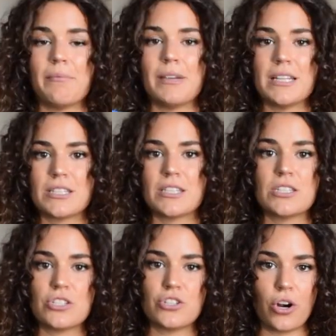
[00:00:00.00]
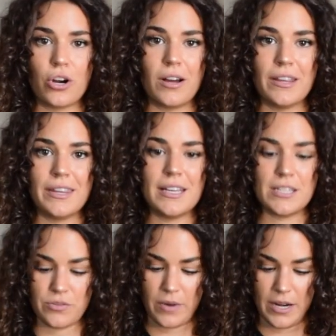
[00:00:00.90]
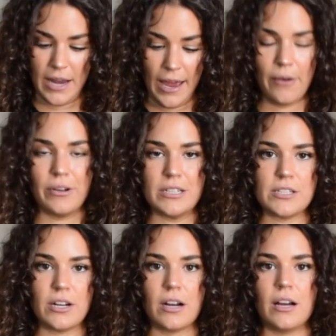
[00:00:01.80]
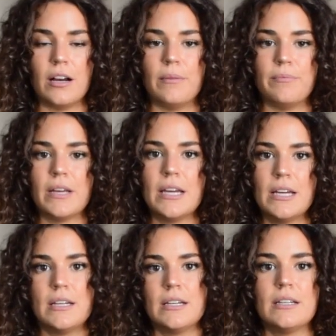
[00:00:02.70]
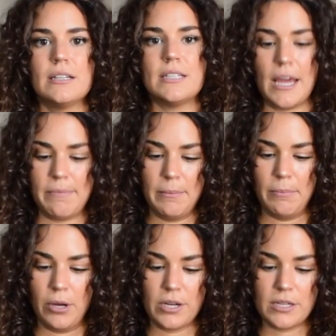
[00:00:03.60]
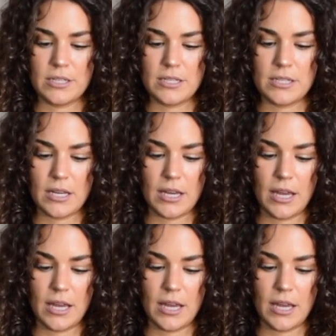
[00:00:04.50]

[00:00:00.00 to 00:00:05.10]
going to start on this right now and start taping books